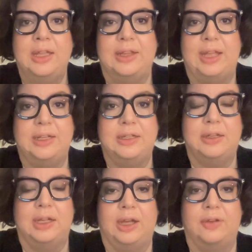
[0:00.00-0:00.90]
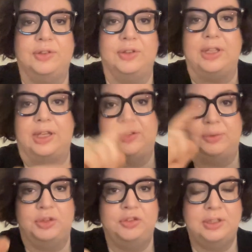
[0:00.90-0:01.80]
Then after the
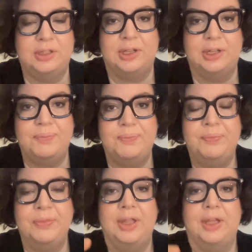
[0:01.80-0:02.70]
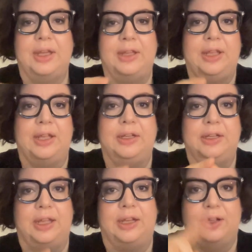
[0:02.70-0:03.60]
exhibition time, and then
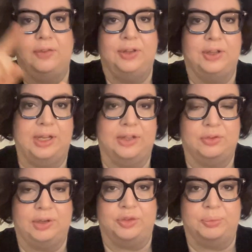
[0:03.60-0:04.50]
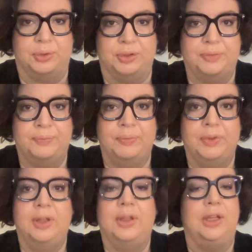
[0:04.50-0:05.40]
again after the next transport.
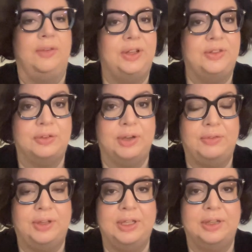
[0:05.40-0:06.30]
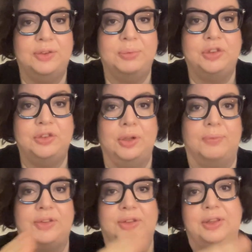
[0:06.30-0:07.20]
If it is a traveling exhibition,
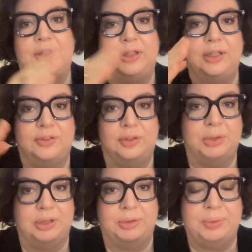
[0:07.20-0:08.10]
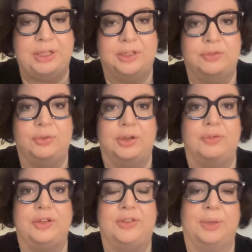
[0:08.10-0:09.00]
obviously that needs to be repeated for
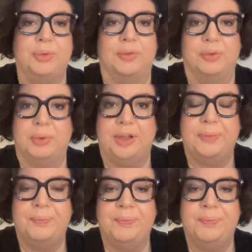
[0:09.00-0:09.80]
every step of the way.